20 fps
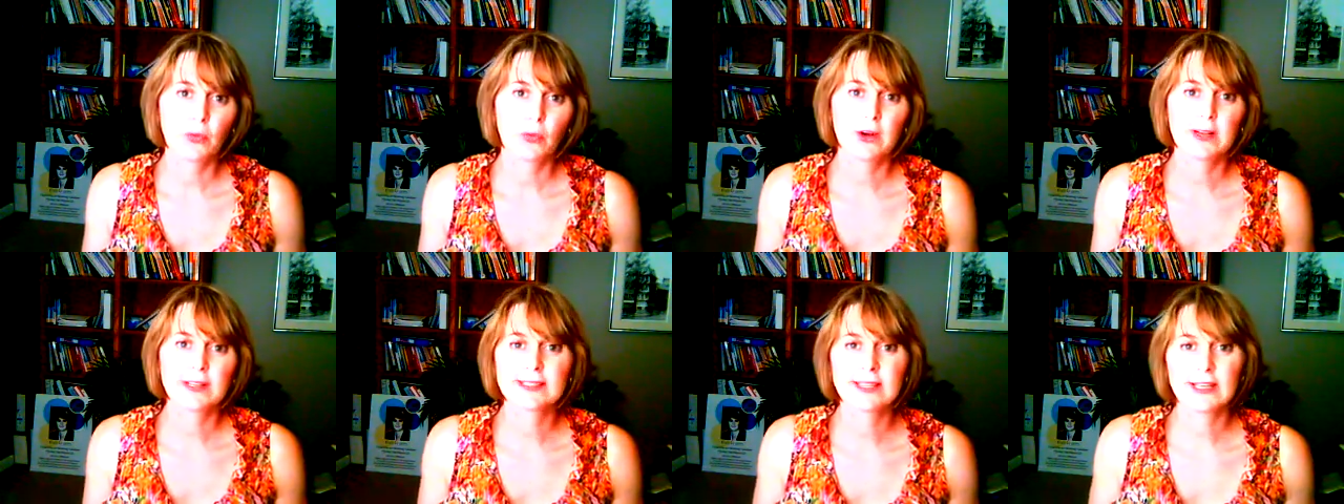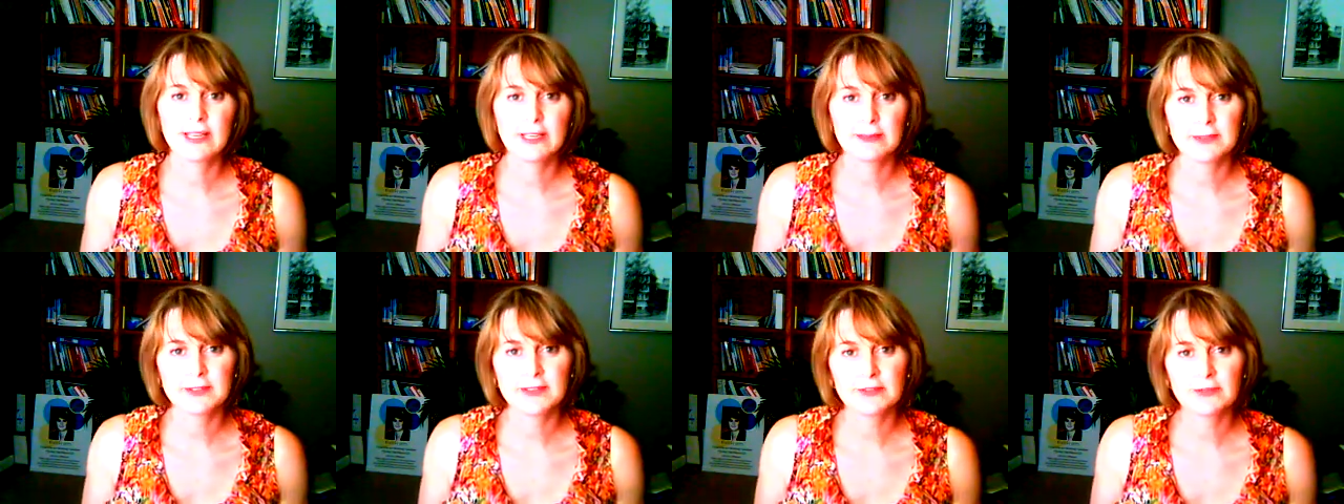what
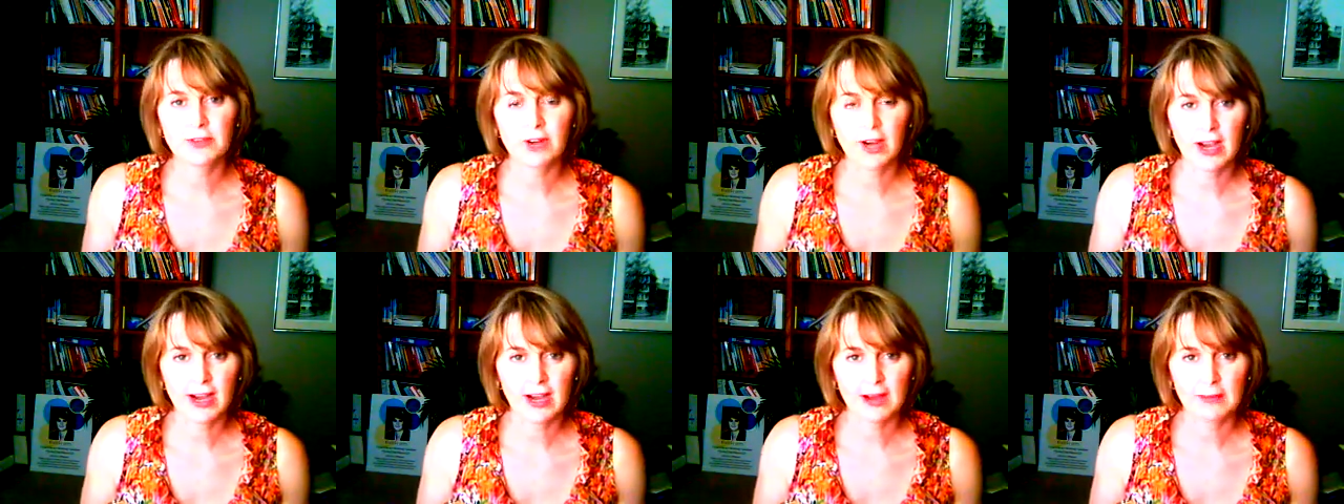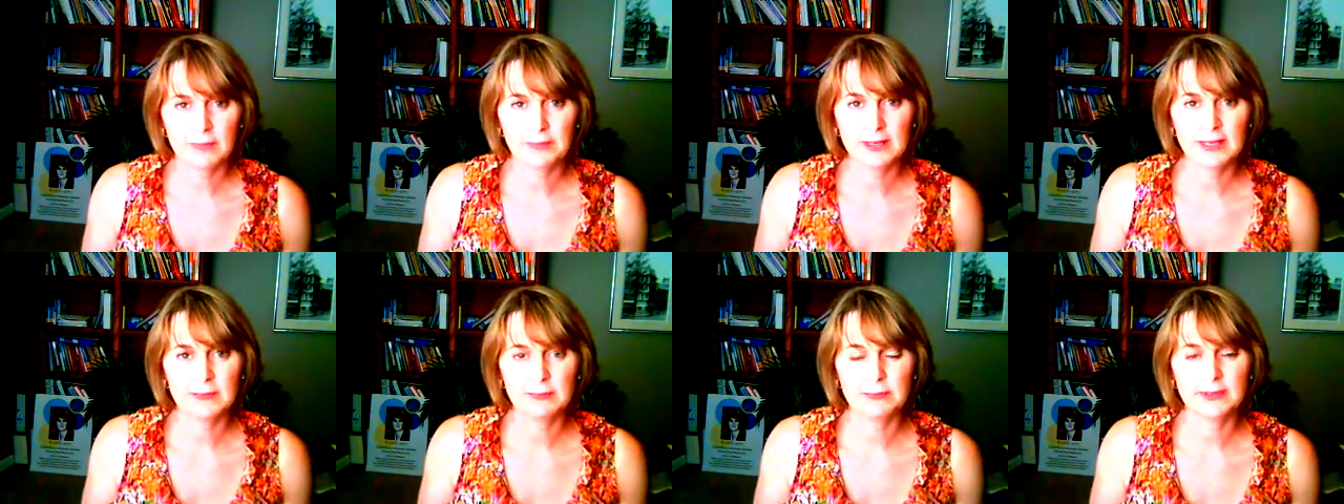types of
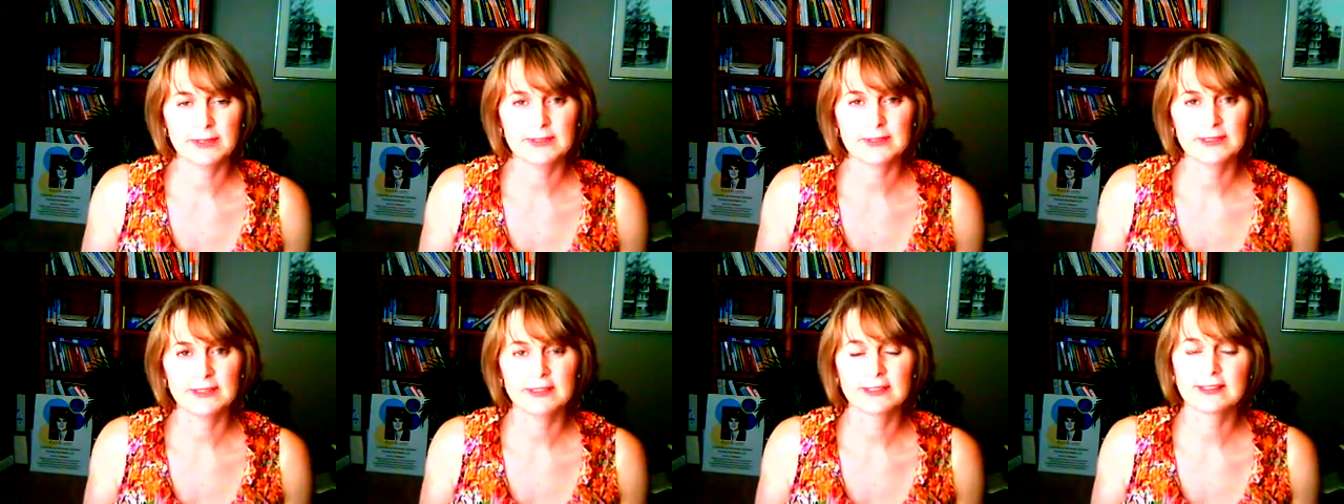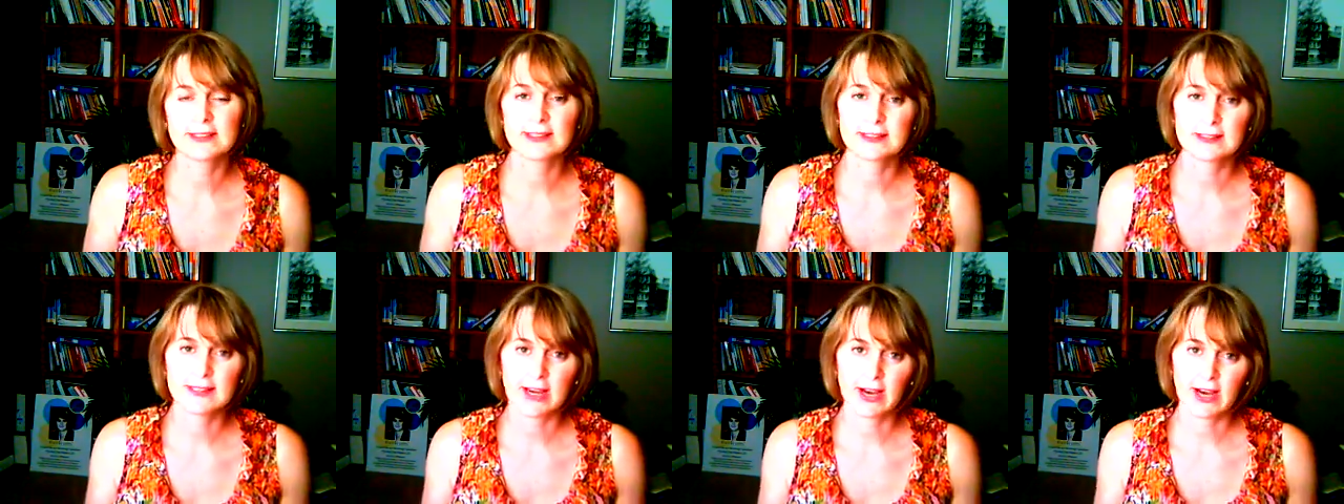copy
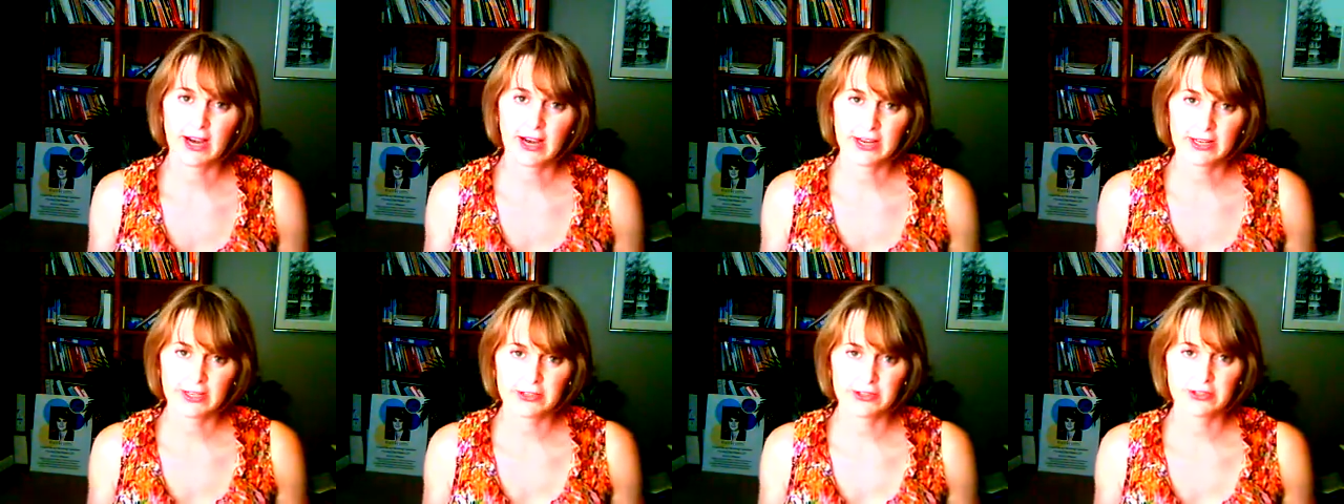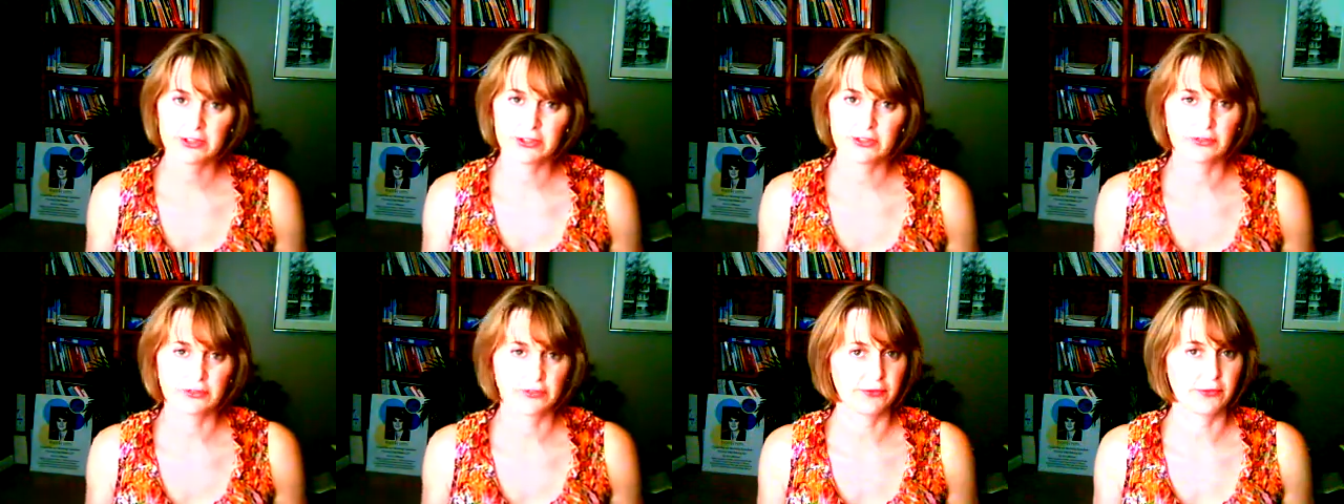businesses hire
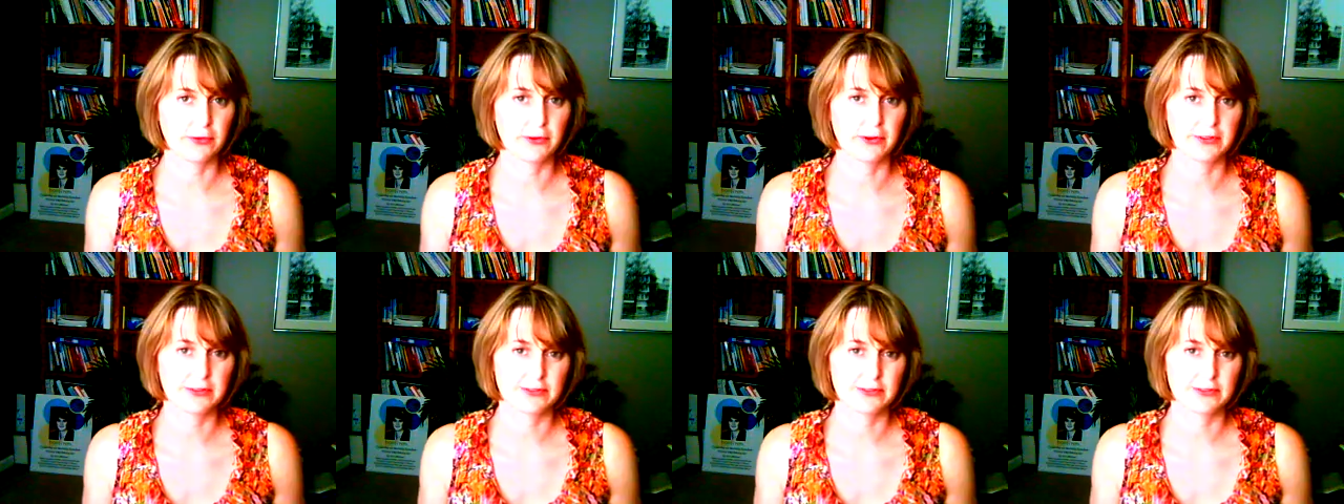you for.